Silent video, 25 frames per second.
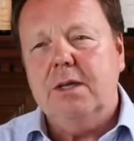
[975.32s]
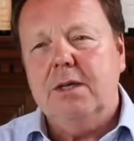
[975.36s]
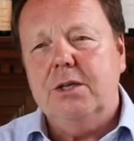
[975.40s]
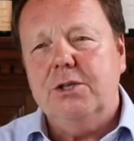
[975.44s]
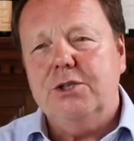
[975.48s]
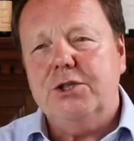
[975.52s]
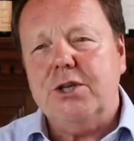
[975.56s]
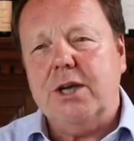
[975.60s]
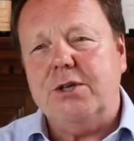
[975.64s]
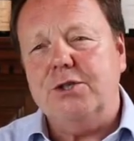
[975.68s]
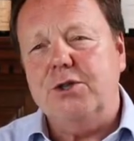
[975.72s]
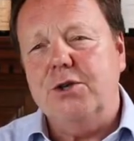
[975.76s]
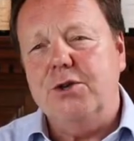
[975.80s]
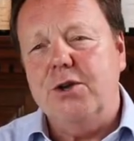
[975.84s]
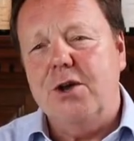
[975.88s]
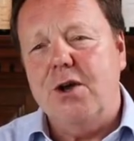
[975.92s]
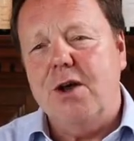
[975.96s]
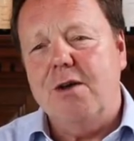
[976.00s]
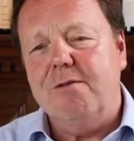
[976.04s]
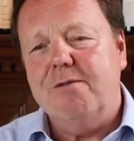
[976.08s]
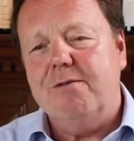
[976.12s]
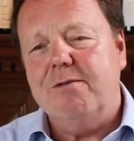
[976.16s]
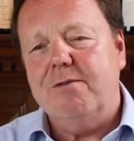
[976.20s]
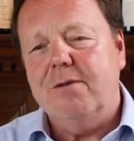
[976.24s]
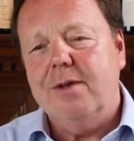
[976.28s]

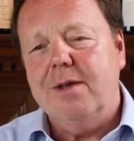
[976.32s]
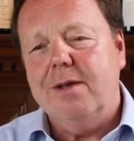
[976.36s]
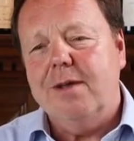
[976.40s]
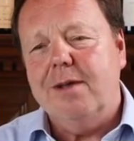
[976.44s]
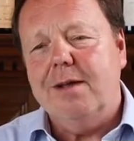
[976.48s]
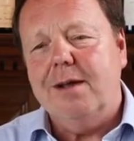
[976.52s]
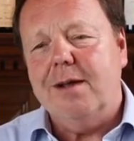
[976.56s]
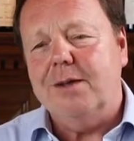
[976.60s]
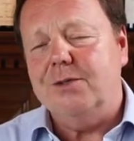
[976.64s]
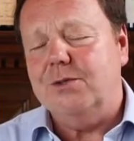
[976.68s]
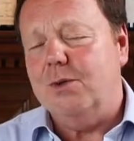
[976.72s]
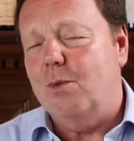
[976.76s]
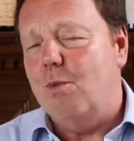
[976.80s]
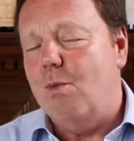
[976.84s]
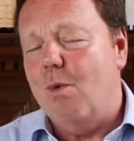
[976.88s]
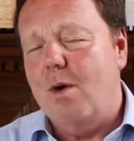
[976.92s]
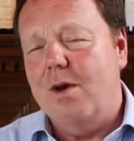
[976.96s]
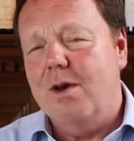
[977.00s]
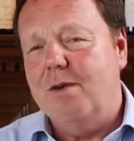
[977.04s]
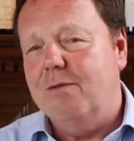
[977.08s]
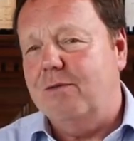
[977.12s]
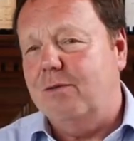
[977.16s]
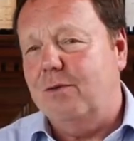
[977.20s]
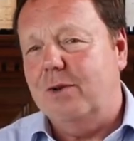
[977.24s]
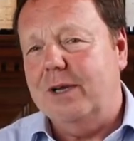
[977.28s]
Châteauneuf has a
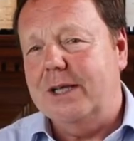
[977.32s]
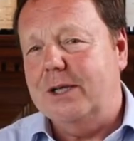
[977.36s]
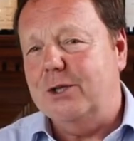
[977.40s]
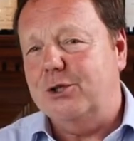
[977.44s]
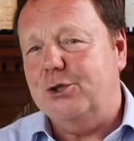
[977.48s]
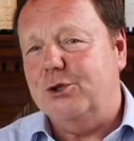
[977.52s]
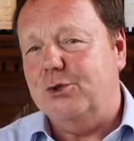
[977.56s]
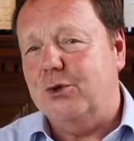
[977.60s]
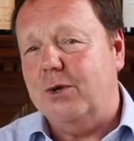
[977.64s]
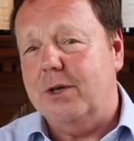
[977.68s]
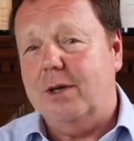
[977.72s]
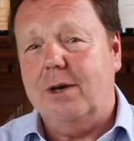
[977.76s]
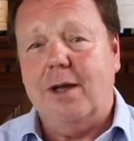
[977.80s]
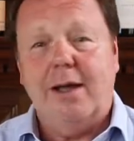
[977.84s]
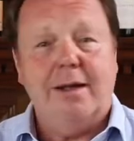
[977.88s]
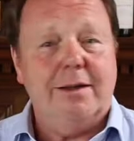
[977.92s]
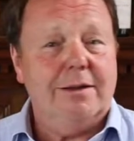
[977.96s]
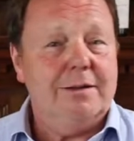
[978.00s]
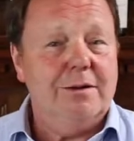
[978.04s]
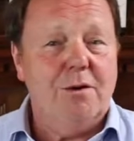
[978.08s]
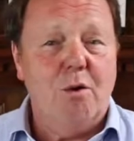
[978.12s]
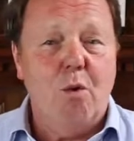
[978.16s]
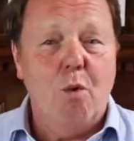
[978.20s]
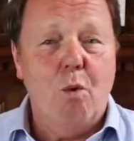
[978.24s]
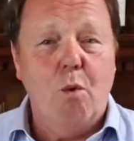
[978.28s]
wonderful history,
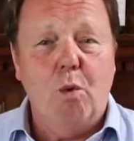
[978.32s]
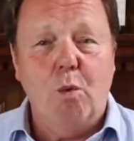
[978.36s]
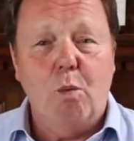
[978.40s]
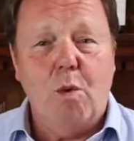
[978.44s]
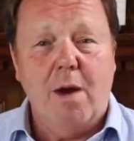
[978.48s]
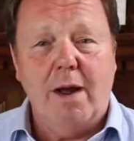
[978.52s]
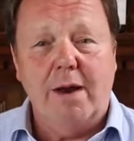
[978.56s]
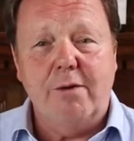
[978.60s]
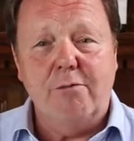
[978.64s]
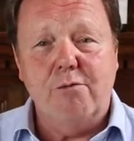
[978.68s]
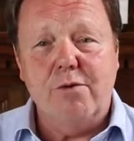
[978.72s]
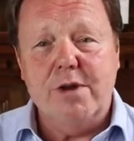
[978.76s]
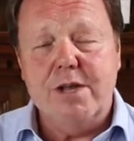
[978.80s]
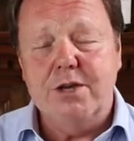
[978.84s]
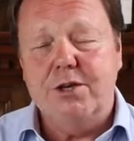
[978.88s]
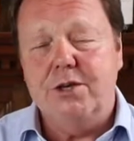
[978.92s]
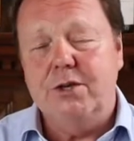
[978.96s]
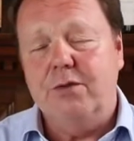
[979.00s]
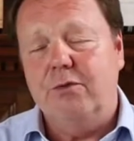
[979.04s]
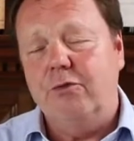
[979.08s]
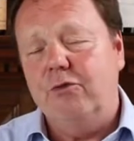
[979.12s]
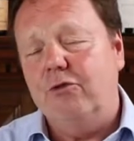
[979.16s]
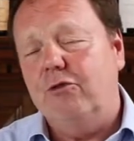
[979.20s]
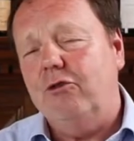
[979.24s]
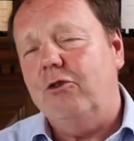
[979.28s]
like all wine
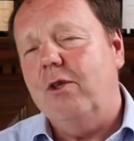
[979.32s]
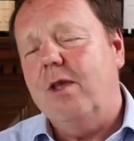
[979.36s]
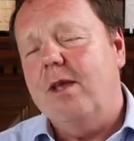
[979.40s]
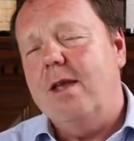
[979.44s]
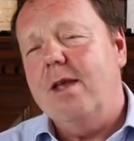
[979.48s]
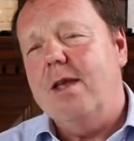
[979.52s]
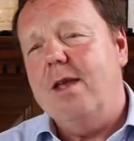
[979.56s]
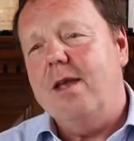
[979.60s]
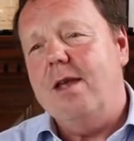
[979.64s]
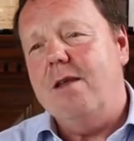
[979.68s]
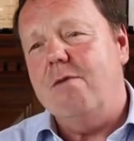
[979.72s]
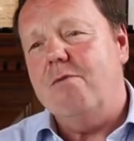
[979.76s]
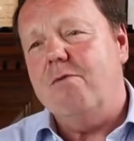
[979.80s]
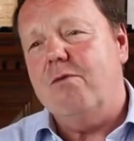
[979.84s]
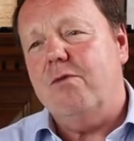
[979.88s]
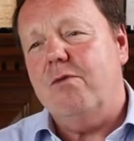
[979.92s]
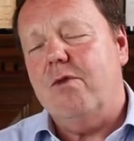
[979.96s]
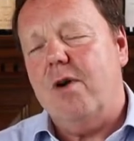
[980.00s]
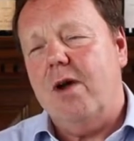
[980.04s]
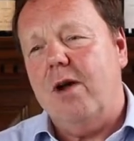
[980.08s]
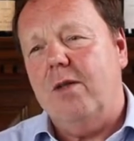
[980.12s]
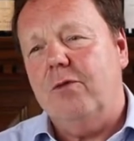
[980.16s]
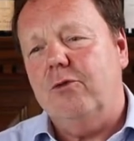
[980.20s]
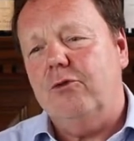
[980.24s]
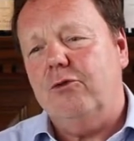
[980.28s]
regions in
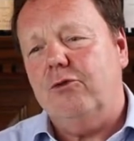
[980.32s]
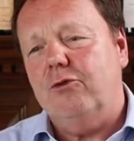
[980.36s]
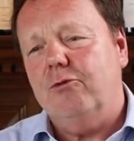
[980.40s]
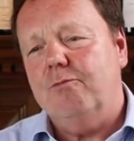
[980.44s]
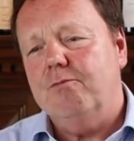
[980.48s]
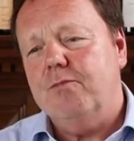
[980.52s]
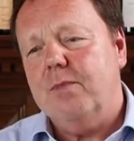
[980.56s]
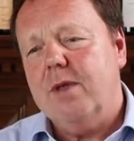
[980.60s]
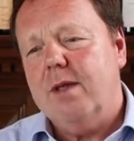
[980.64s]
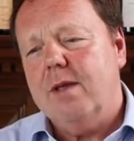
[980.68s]
France.